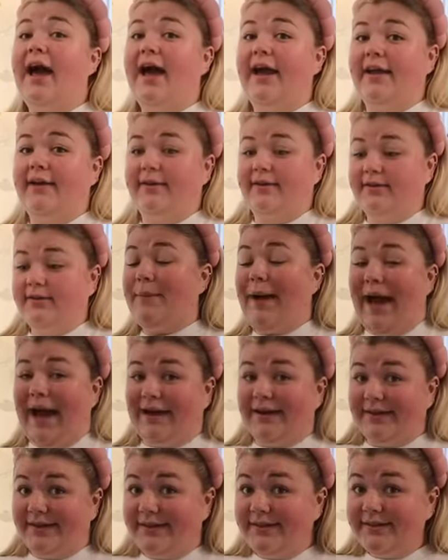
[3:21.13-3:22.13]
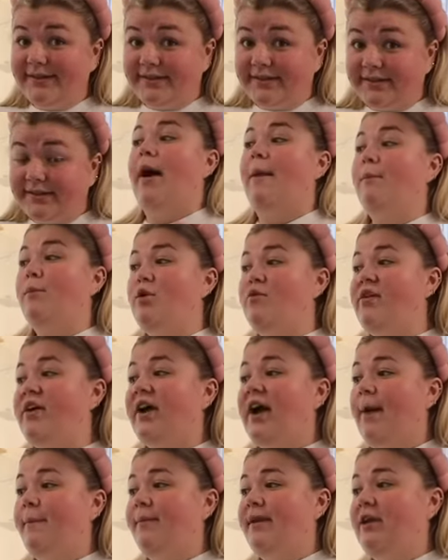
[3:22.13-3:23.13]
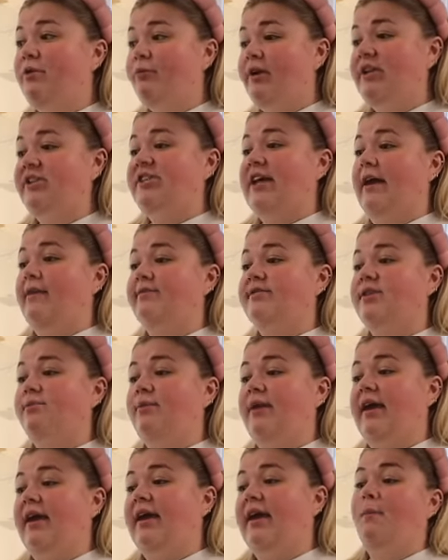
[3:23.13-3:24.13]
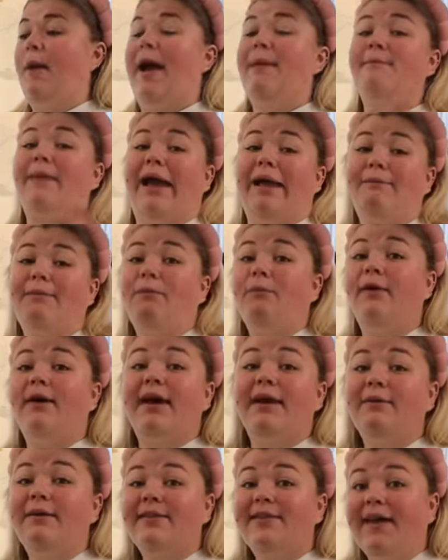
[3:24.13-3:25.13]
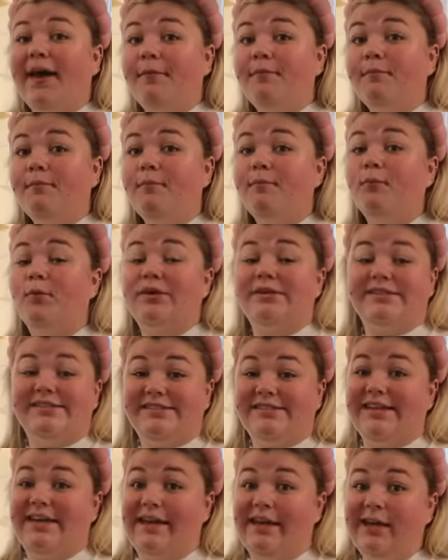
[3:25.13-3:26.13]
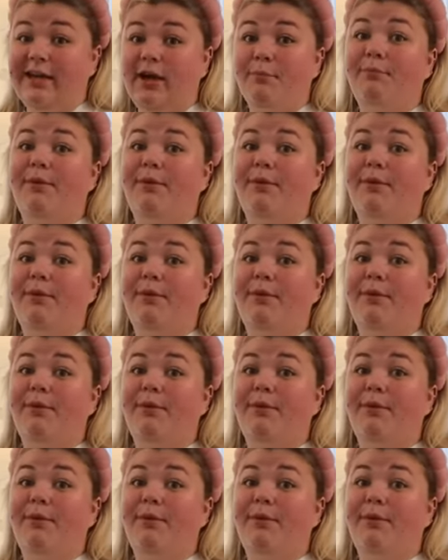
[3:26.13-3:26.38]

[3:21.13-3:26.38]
hired packers. A moving company reached out to me. I might be working with them. We'll see.